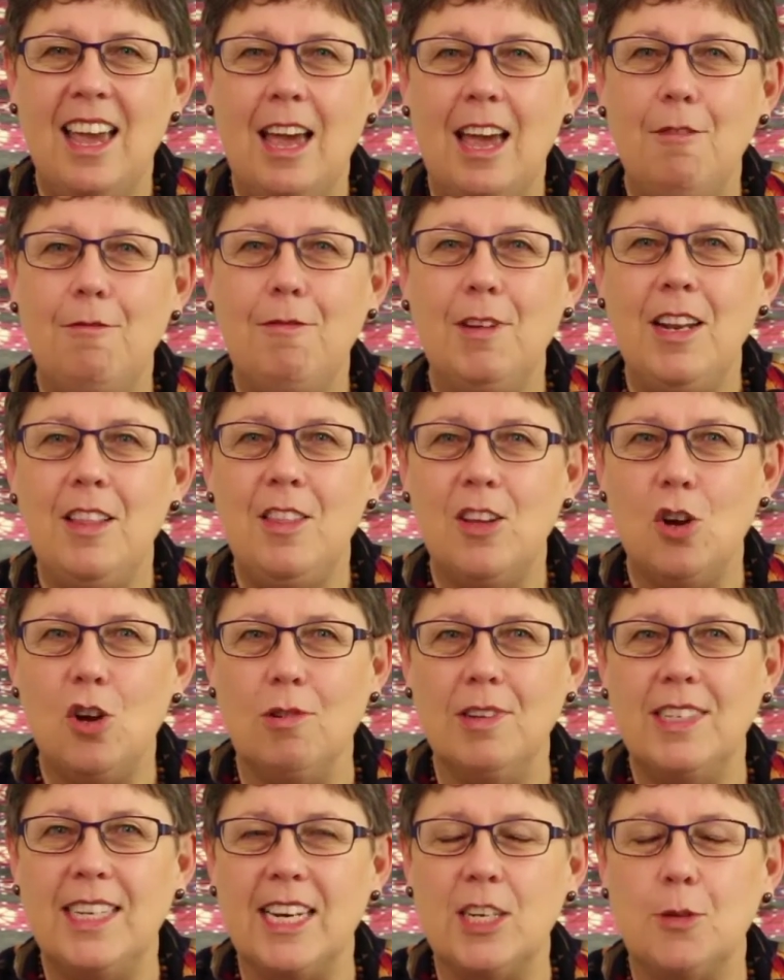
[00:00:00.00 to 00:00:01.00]
and fill in the
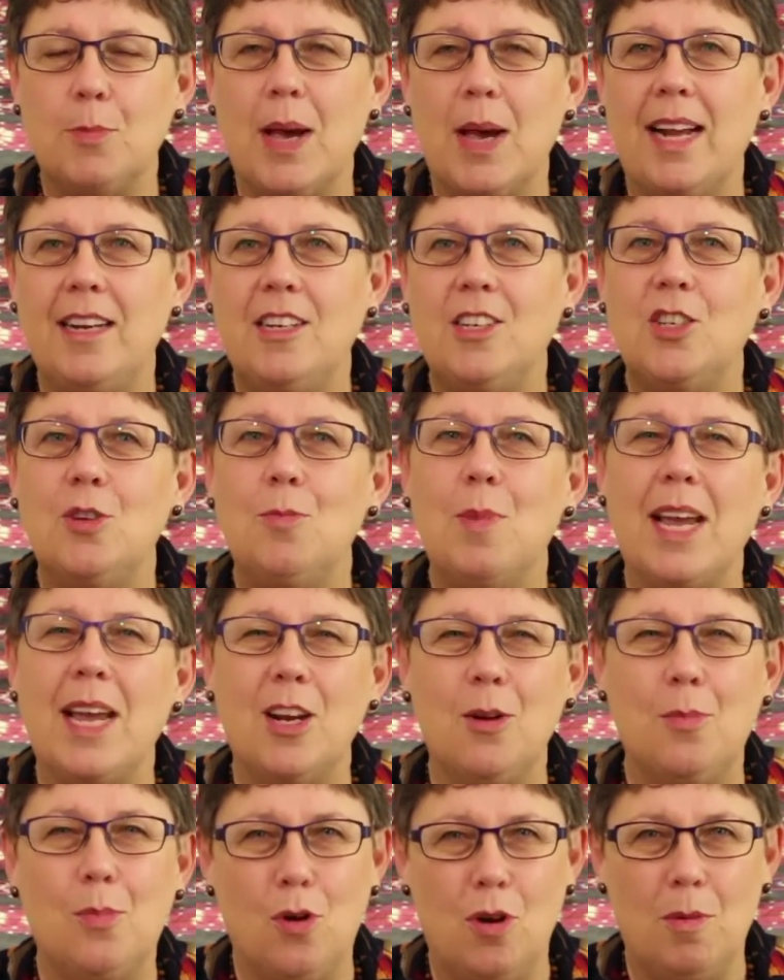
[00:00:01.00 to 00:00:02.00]
contact page to
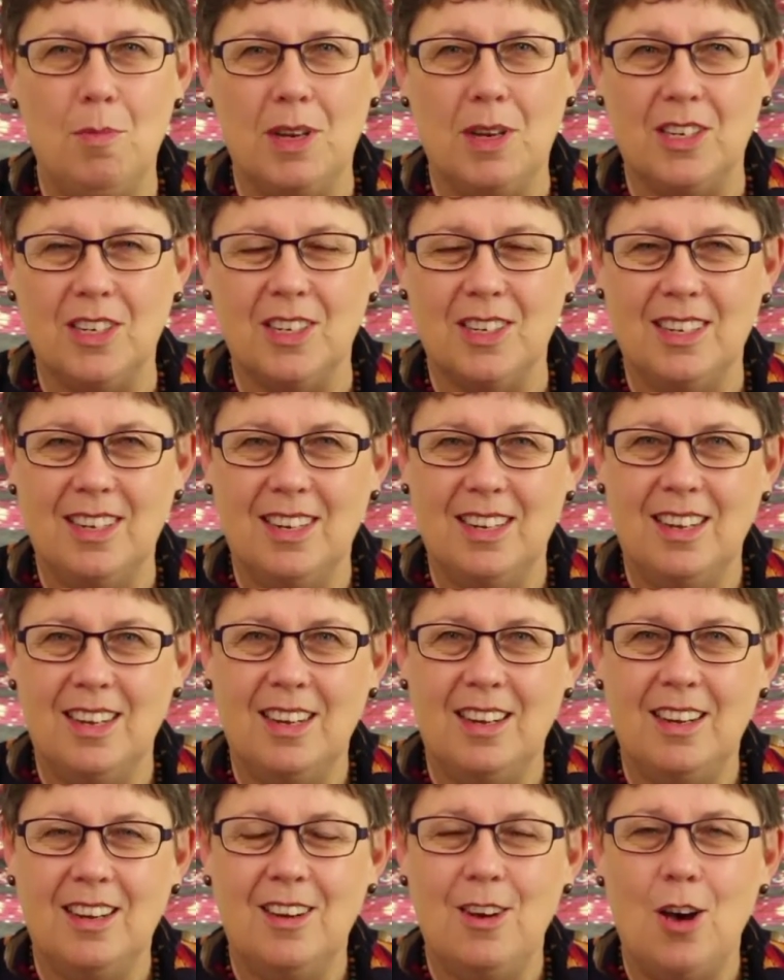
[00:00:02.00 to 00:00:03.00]
make an appointment.
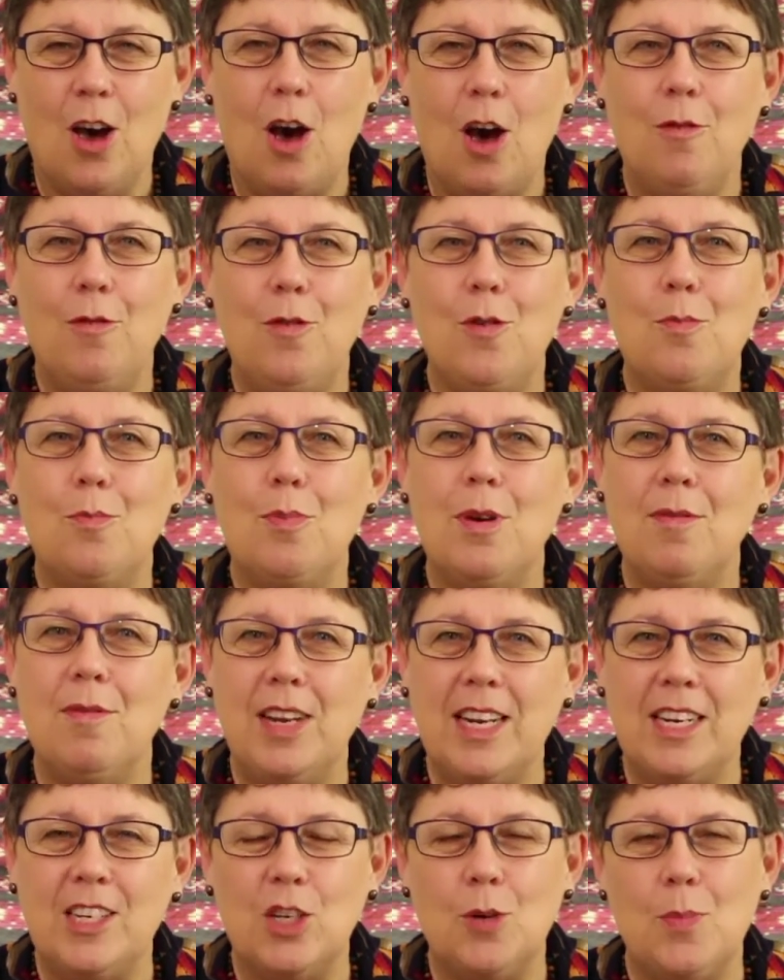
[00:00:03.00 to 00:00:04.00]
I'd feel
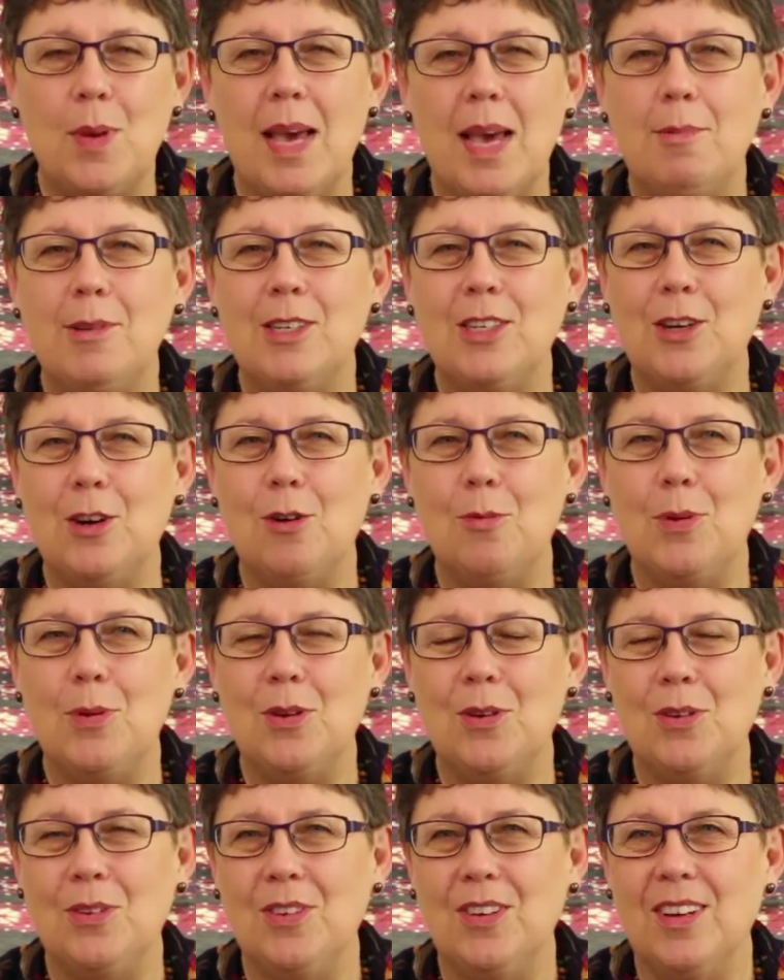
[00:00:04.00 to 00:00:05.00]
privileged to be able to help
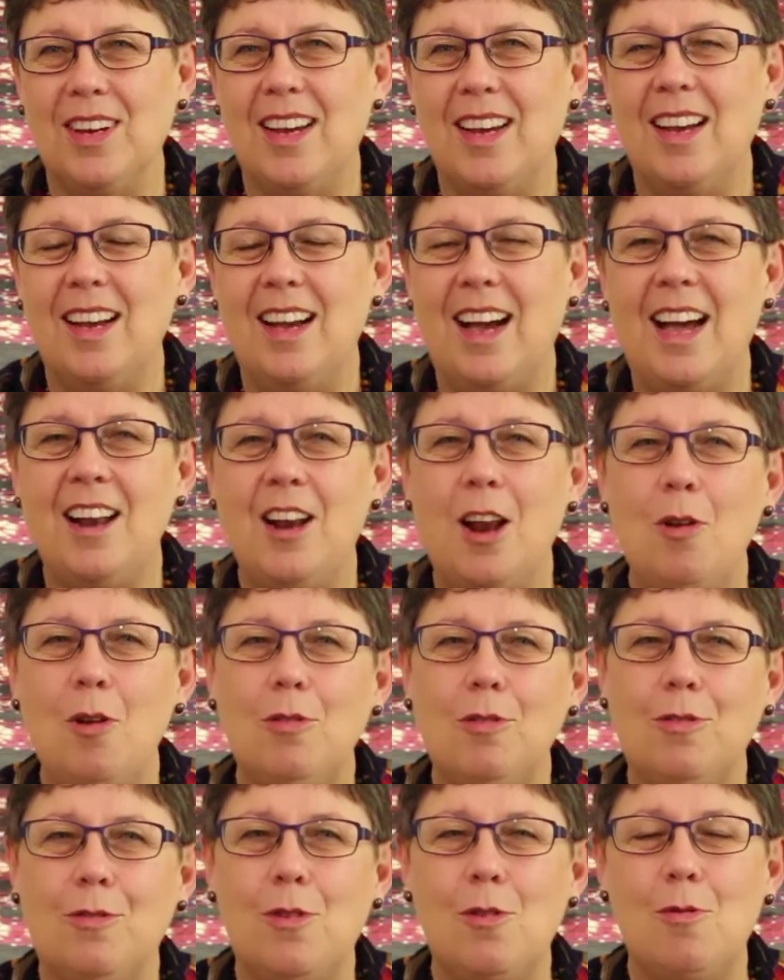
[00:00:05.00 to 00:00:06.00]
you, and I
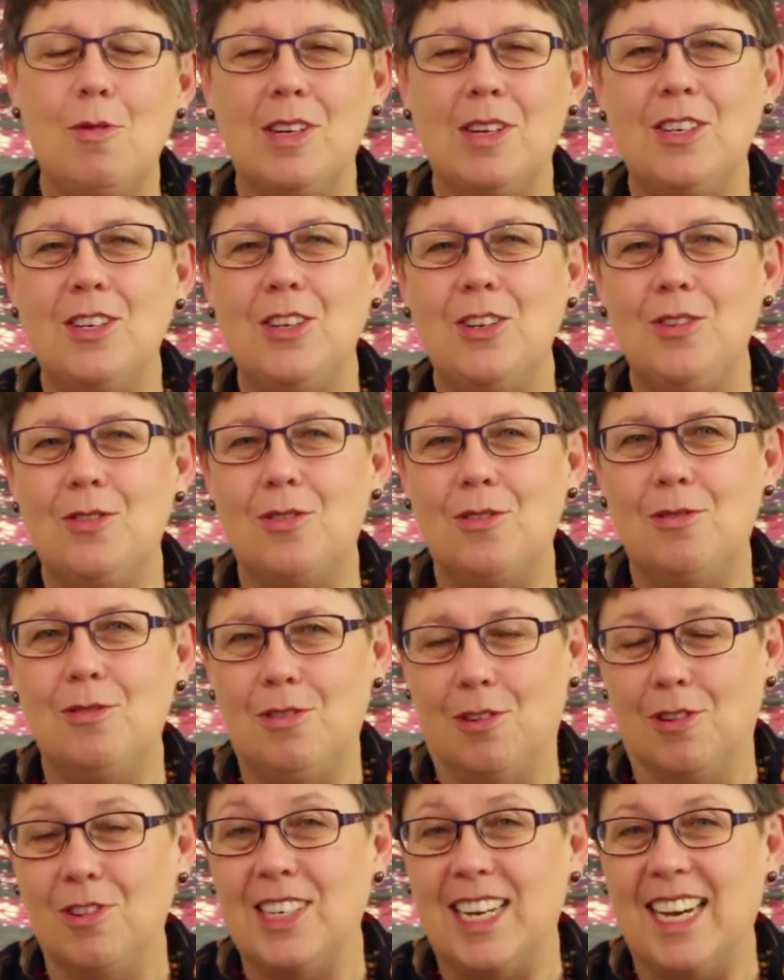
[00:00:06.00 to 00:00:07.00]
look forward to your
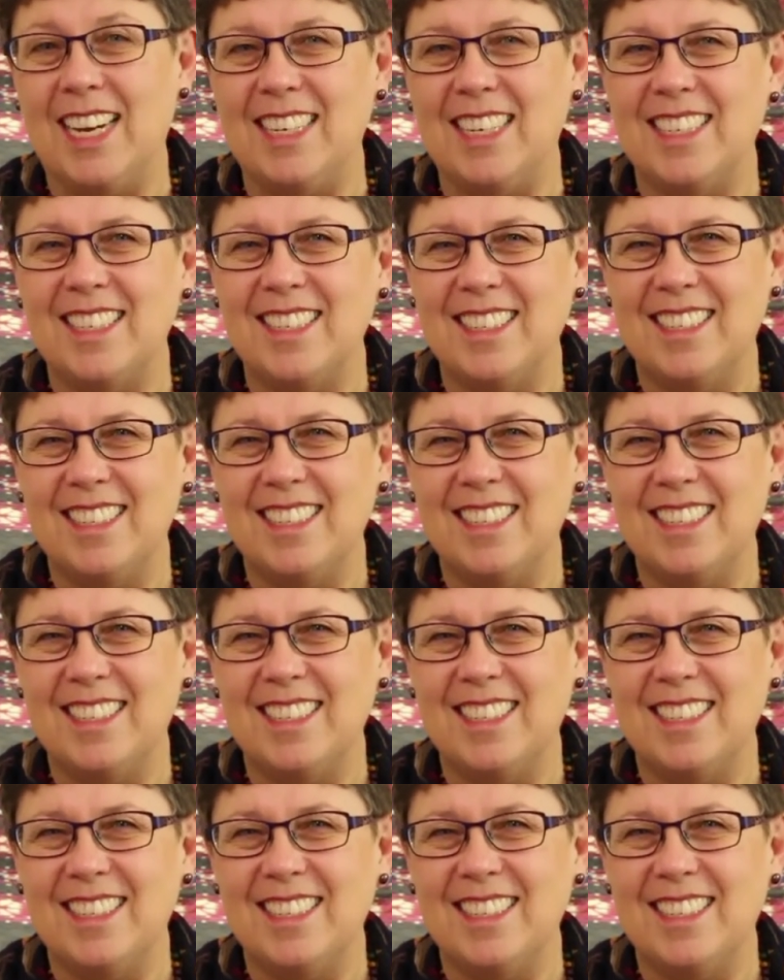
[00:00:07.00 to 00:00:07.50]
contact.